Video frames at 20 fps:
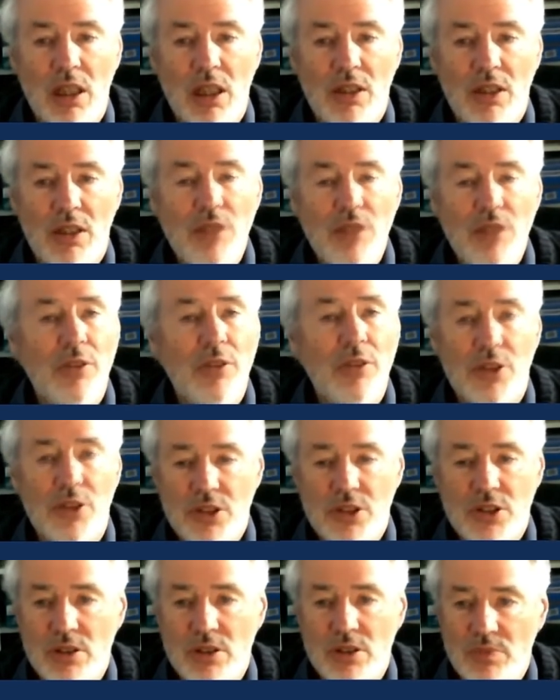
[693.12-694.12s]

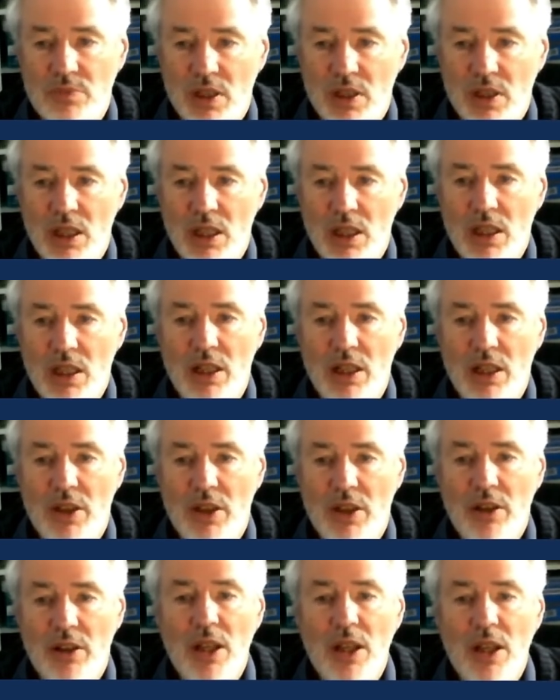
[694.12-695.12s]
difference.
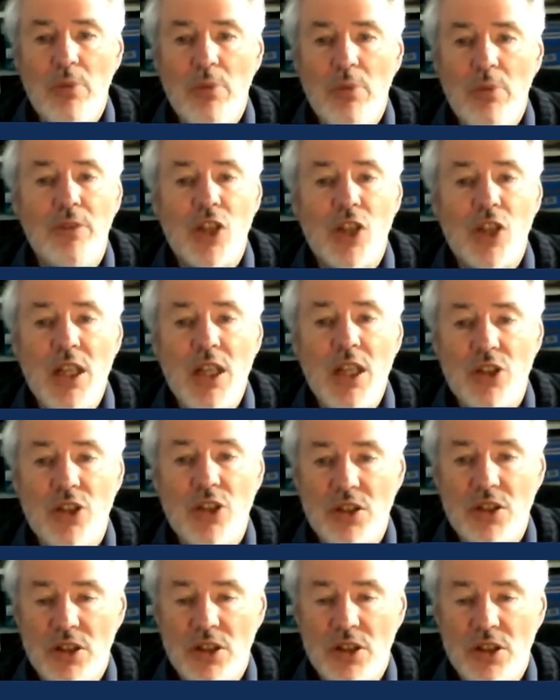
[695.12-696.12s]
There are a number of
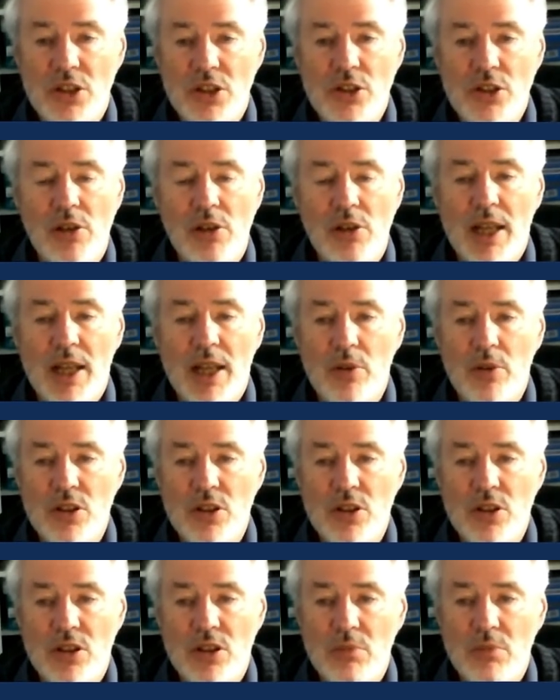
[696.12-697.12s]
changes in this new language
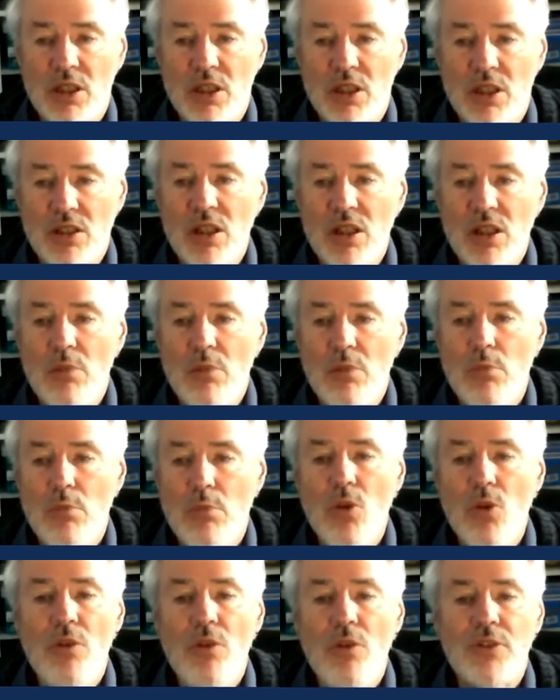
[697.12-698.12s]
system. It is
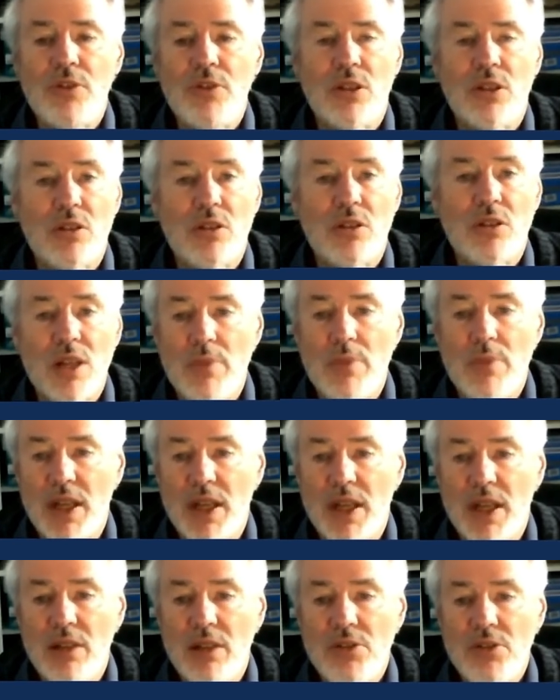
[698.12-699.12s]
morphed into something
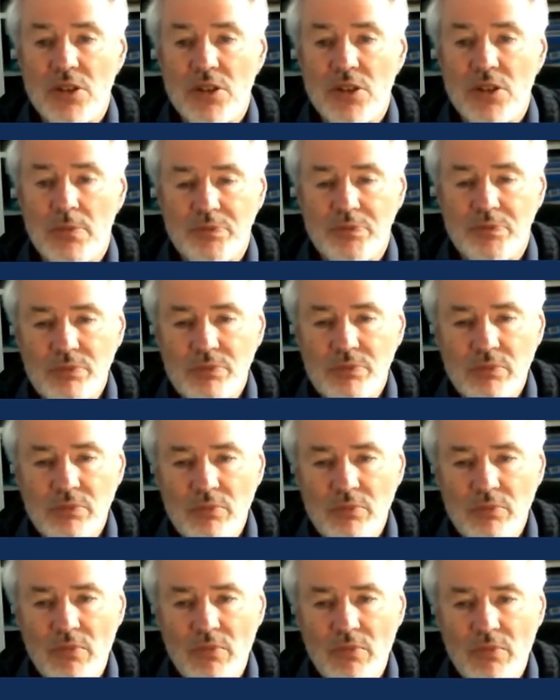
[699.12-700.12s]
else,
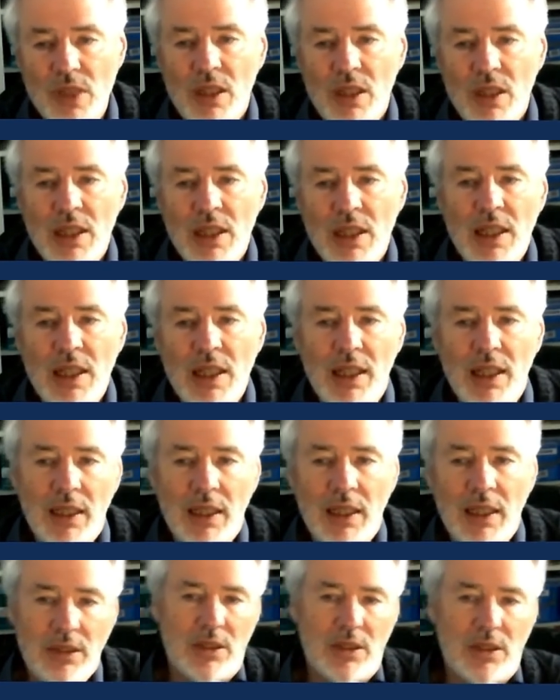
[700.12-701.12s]

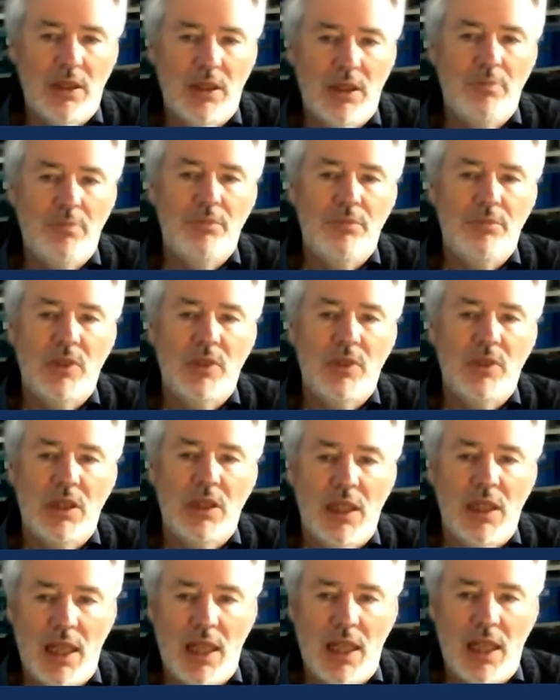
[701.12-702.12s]
and
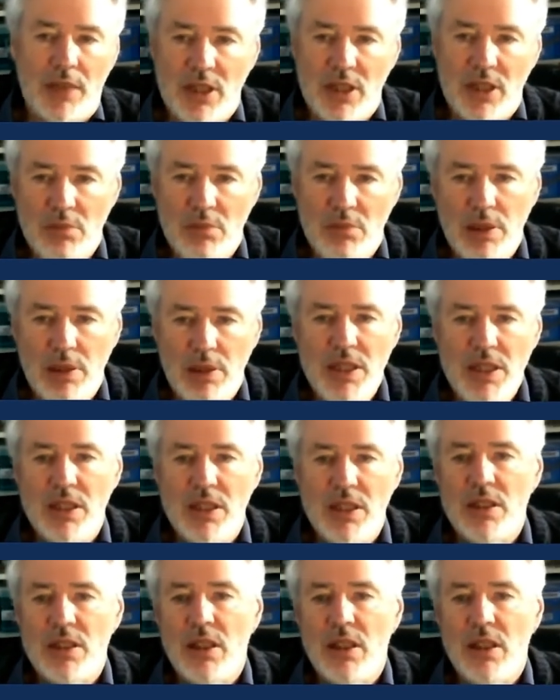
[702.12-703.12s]
having
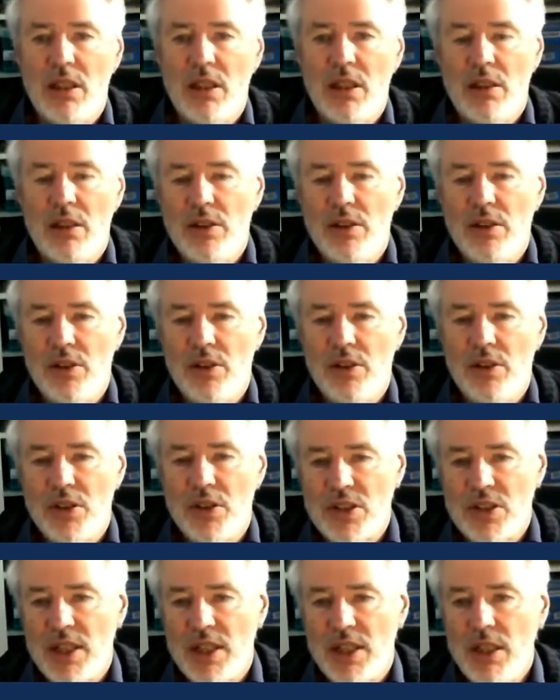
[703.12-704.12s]
completed the
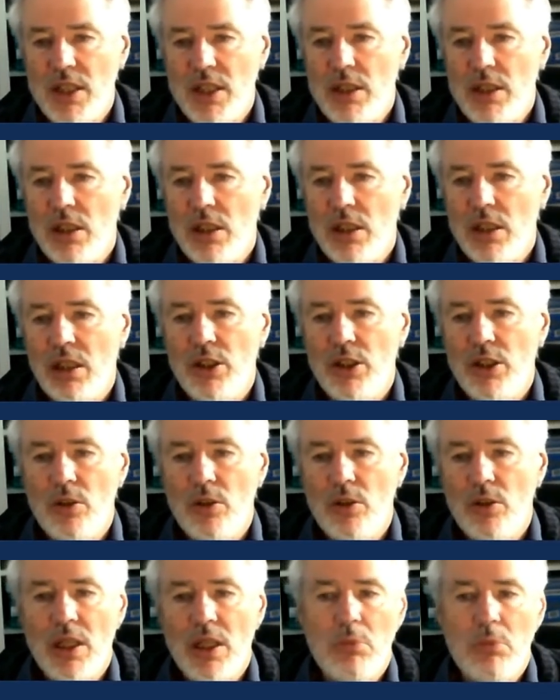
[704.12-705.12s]
study, you
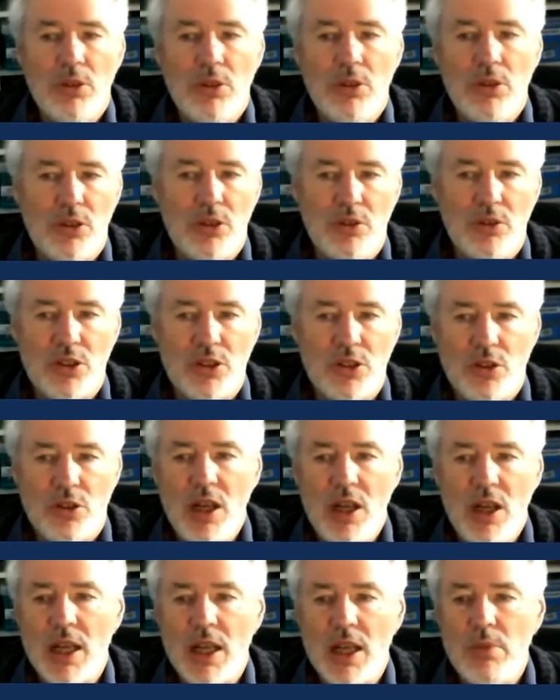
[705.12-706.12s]
are able to
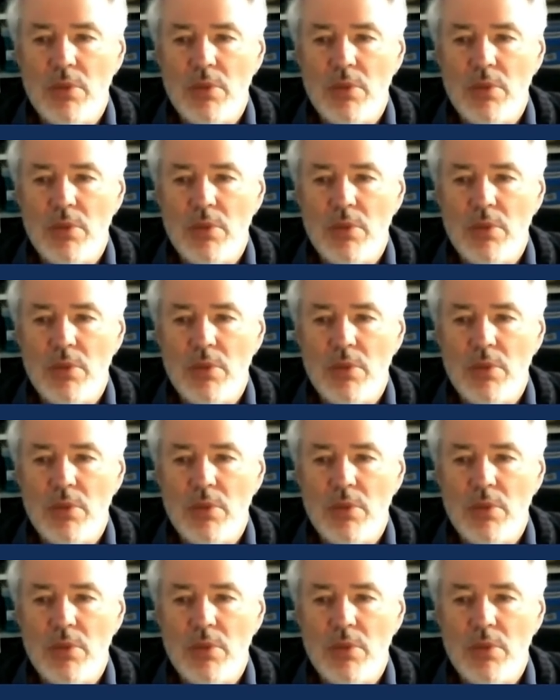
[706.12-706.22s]
describe